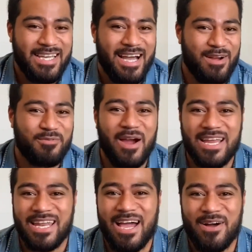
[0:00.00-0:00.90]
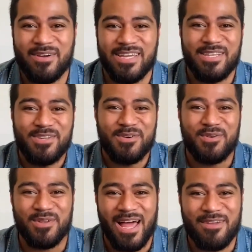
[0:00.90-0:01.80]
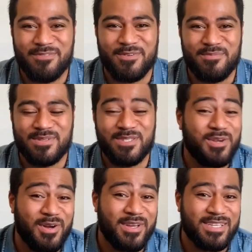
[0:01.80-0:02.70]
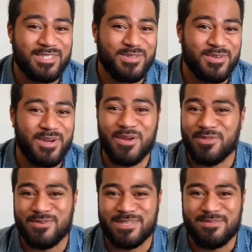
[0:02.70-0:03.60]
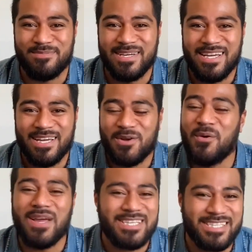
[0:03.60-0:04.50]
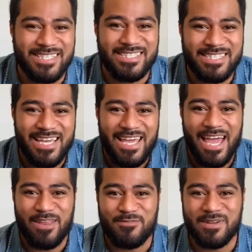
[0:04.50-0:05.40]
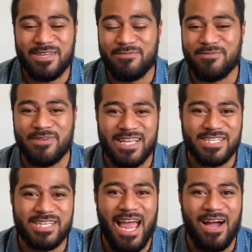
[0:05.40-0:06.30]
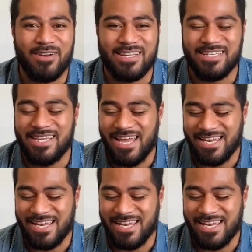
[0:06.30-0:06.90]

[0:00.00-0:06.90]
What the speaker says: Right now in your life groups, you're going to go through some questions and really flesh out and